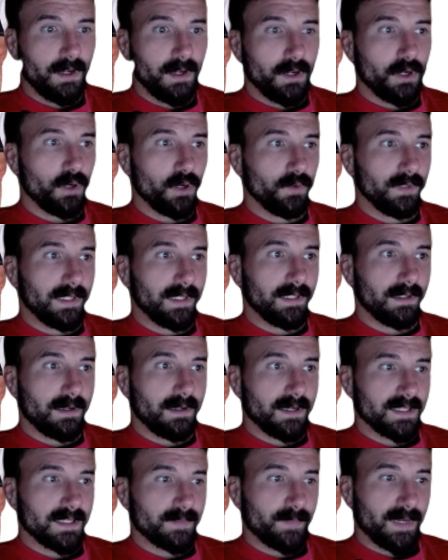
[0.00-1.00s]
Only
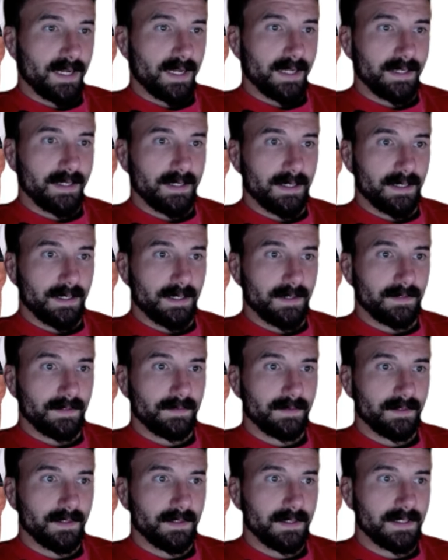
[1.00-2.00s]
lost by
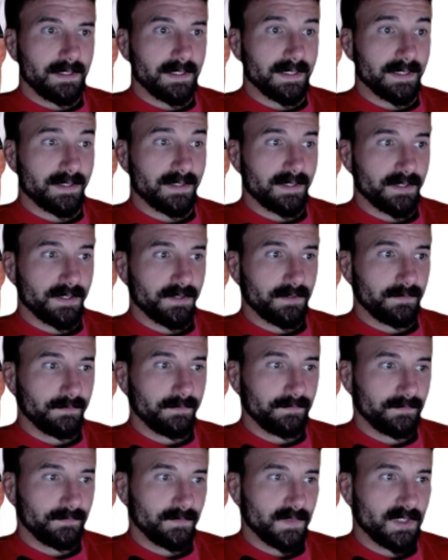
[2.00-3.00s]
decision
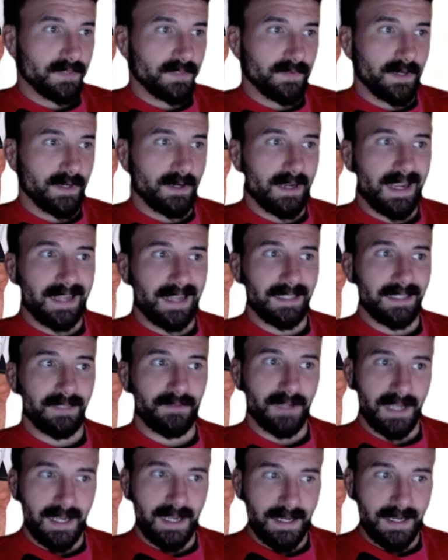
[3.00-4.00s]
to very high-level
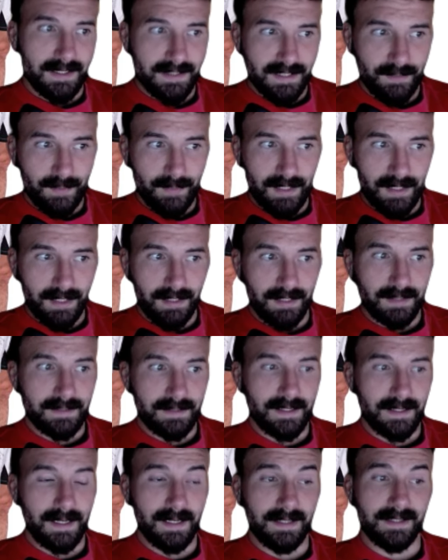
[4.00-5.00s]
guys, Tim
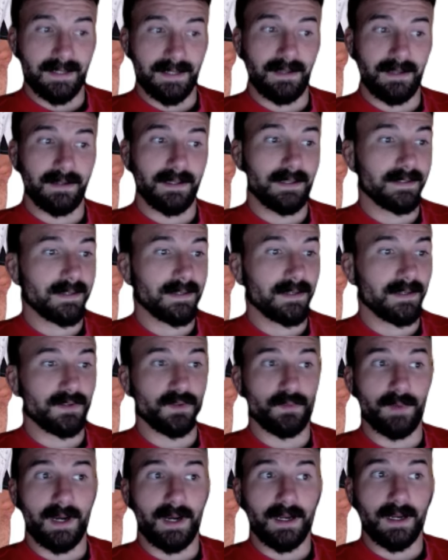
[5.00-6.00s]
Elliott and Zhalgas
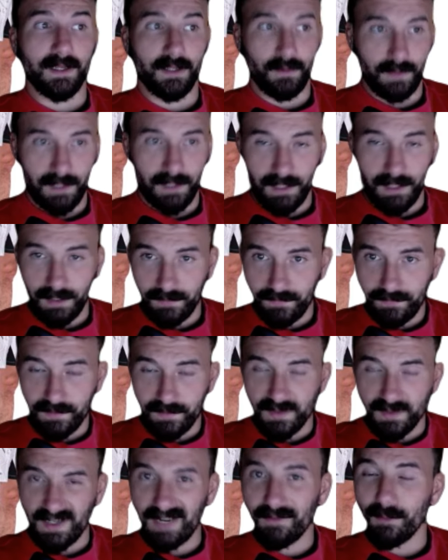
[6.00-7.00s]
Zhumagulov,
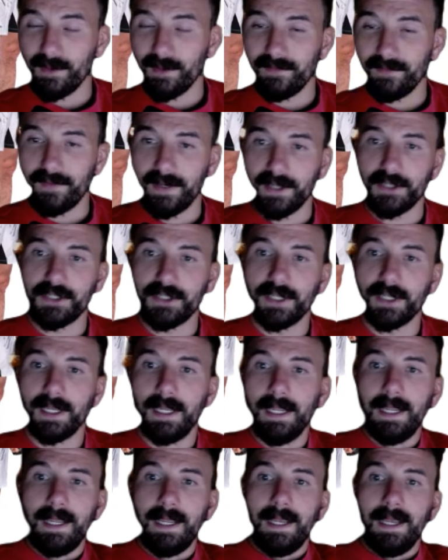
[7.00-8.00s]
so never been finished.
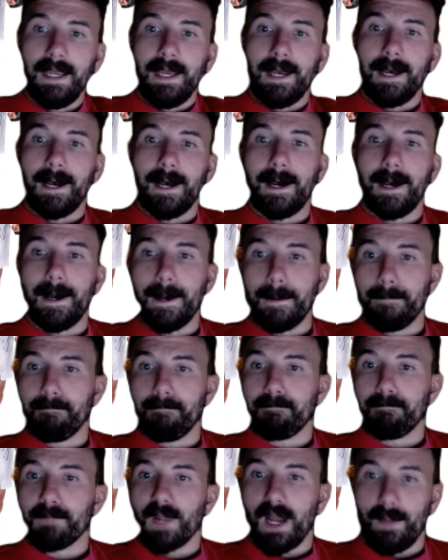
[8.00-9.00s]

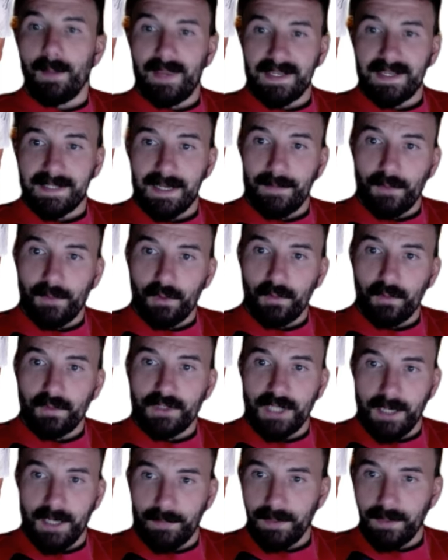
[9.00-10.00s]
Combat Sambo
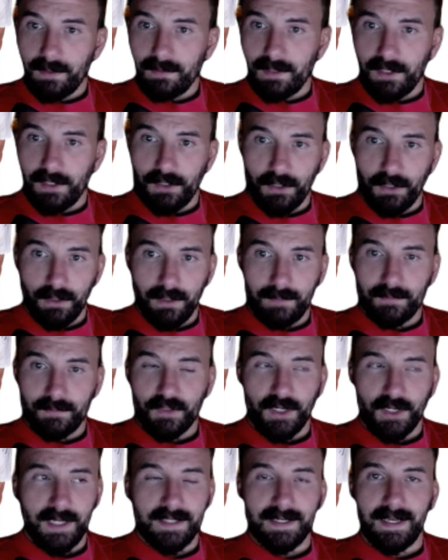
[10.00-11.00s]
champion in Europe,
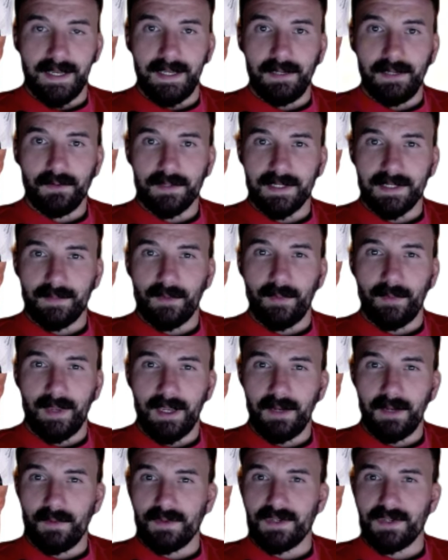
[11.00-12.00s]
trains at Eagles
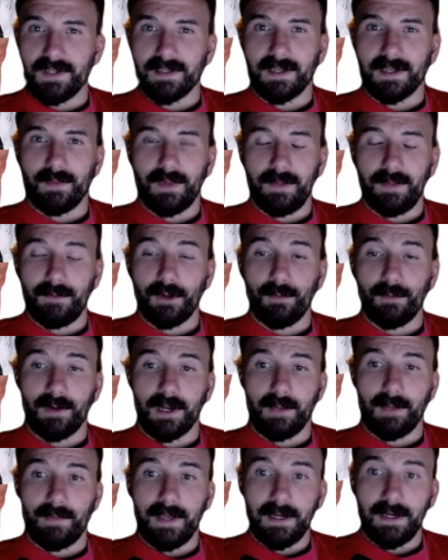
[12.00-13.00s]
MMA, which is Khabib
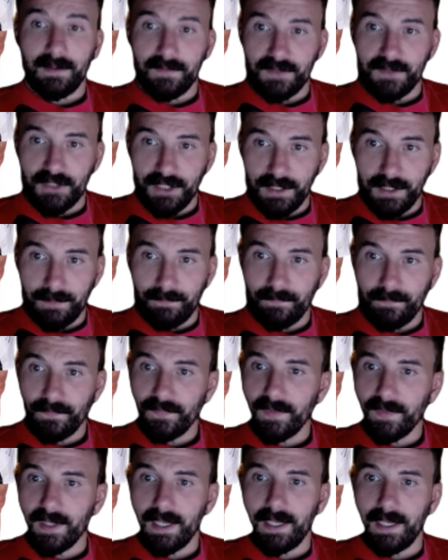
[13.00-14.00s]
Nurmagomedov's gym
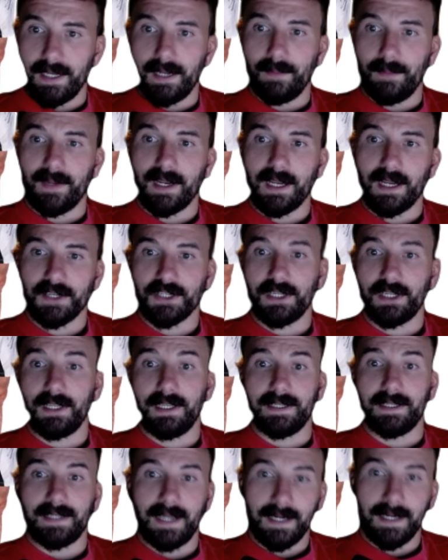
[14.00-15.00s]
in
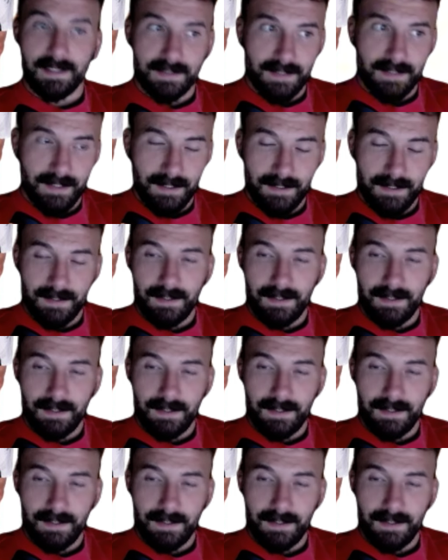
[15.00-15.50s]
Makhachkala, Dagestan.